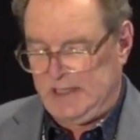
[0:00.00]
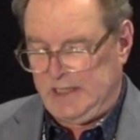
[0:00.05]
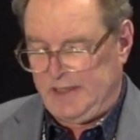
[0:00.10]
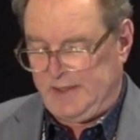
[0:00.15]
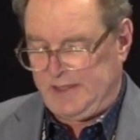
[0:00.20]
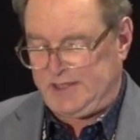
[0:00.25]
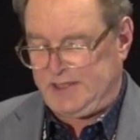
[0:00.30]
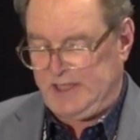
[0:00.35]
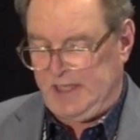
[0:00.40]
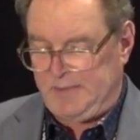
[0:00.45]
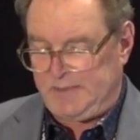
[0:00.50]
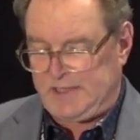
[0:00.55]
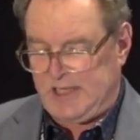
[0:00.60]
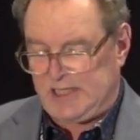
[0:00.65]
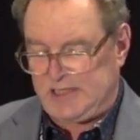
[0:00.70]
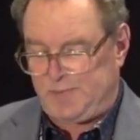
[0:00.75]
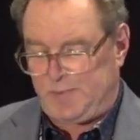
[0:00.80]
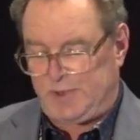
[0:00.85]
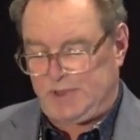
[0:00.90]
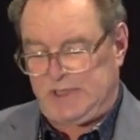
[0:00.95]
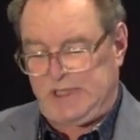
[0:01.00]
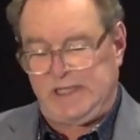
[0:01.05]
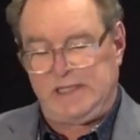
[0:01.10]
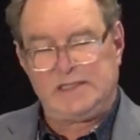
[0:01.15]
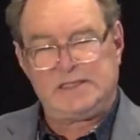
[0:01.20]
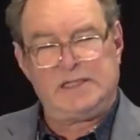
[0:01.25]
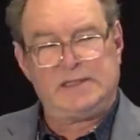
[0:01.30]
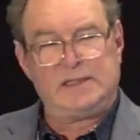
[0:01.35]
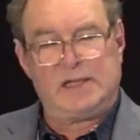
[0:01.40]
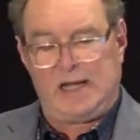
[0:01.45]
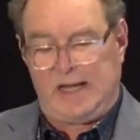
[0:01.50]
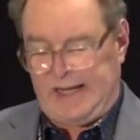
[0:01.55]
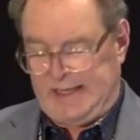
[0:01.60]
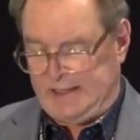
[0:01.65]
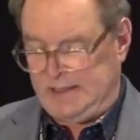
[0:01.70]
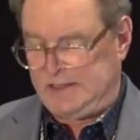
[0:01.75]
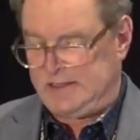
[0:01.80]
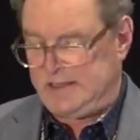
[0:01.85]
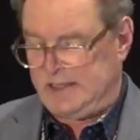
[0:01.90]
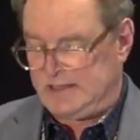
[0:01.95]
This team's expertise and
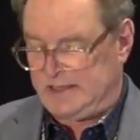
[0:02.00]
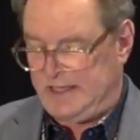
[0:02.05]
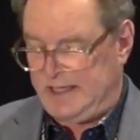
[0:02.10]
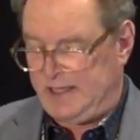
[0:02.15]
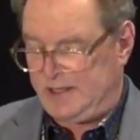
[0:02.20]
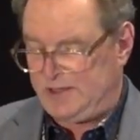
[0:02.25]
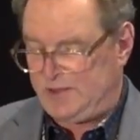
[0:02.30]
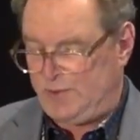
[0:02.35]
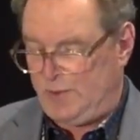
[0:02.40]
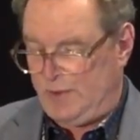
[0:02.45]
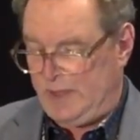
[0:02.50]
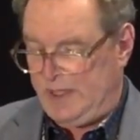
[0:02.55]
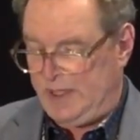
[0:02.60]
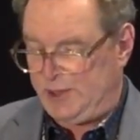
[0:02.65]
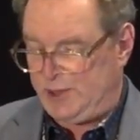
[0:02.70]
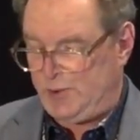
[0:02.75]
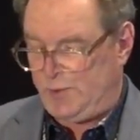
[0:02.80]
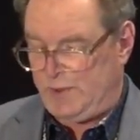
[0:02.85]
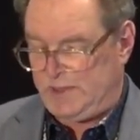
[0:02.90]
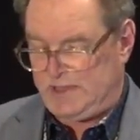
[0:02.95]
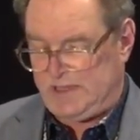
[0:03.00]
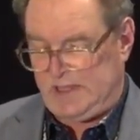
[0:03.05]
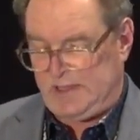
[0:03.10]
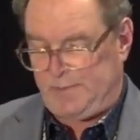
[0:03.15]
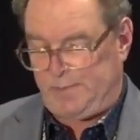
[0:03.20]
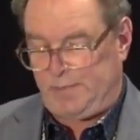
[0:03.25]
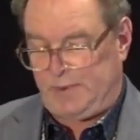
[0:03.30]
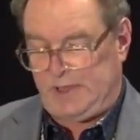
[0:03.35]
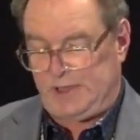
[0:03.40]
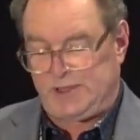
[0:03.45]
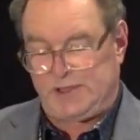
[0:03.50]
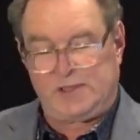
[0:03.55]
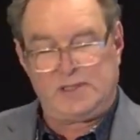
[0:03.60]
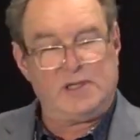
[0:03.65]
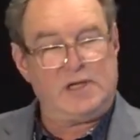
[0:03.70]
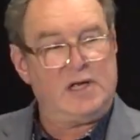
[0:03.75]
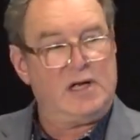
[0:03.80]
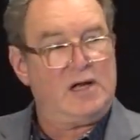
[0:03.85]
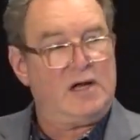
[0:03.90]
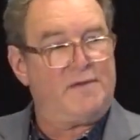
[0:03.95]
guidance has led us through the issuance and completion
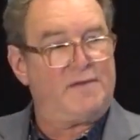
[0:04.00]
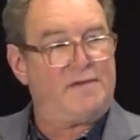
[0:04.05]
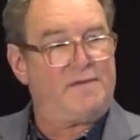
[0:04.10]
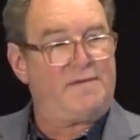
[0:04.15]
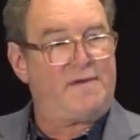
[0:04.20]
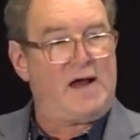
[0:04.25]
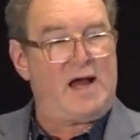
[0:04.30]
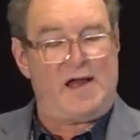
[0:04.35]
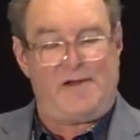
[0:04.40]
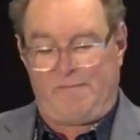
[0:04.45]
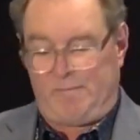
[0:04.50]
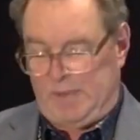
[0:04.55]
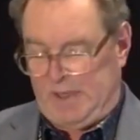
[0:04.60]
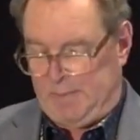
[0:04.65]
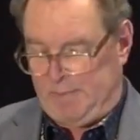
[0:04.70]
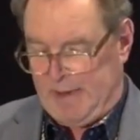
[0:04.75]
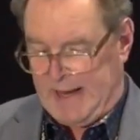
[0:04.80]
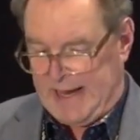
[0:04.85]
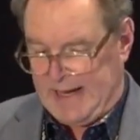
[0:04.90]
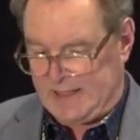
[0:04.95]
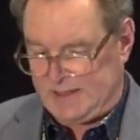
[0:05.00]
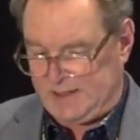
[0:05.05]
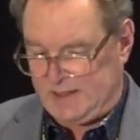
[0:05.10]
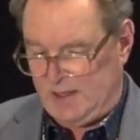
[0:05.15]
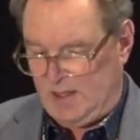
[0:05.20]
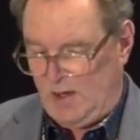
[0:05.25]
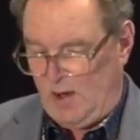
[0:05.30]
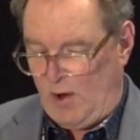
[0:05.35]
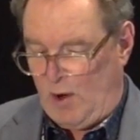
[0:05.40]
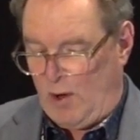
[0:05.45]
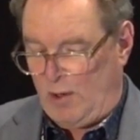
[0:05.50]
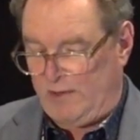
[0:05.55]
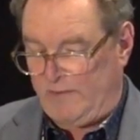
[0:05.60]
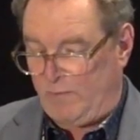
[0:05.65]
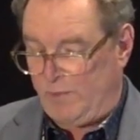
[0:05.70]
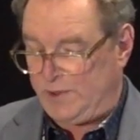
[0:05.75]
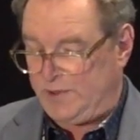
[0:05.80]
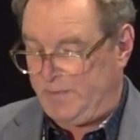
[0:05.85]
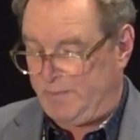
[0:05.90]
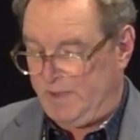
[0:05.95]
of the 5 bid packs, all
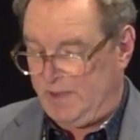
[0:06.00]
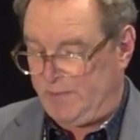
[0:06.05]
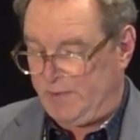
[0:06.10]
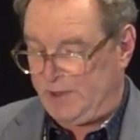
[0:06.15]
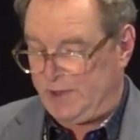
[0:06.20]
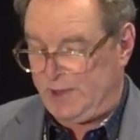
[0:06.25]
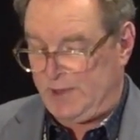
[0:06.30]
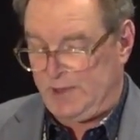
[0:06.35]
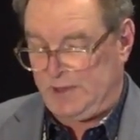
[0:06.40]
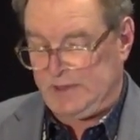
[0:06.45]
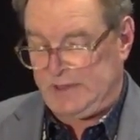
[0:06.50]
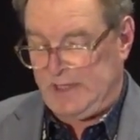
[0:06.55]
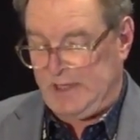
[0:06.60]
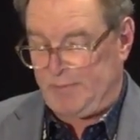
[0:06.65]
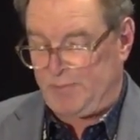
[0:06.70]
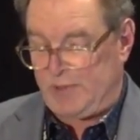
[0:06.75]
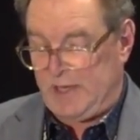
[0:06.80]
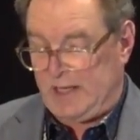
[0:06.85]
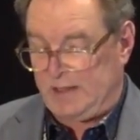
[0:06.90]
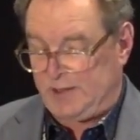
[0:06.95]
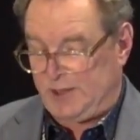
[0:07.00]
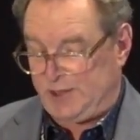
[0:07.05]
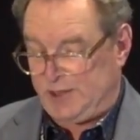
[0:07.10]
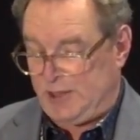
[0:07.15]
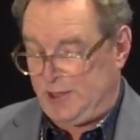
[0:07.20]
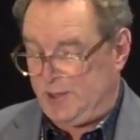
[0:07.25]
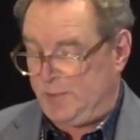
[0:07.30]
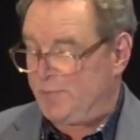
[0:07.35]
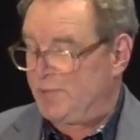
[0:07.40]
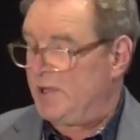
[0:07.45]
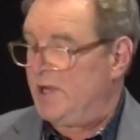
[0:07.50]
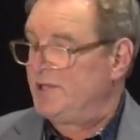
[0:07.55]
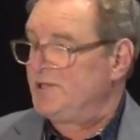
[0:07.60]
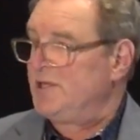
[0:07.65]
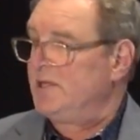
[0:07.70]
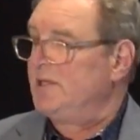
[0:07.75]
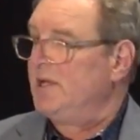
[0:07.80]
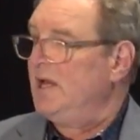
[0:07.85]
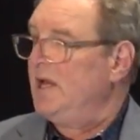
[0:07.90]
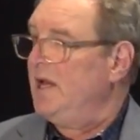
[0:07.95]
of which have been returned, and I'm proud to share the
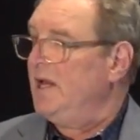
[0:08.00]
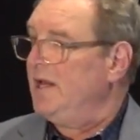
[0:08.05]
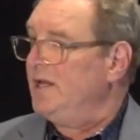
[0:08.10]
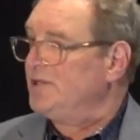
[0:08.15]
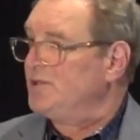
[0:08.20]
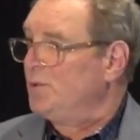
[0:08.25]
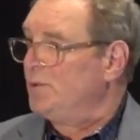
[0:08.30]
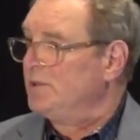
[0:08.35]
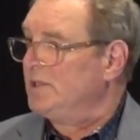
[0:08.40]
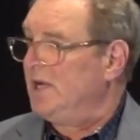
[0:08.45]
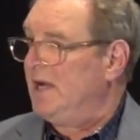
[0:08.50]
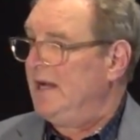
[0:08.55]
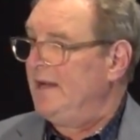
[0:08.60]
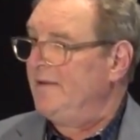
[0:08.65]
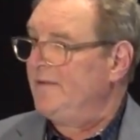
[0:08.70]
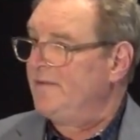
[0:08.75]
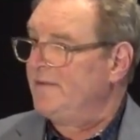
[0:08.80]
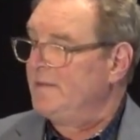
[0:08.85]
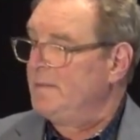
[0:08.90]
project is on time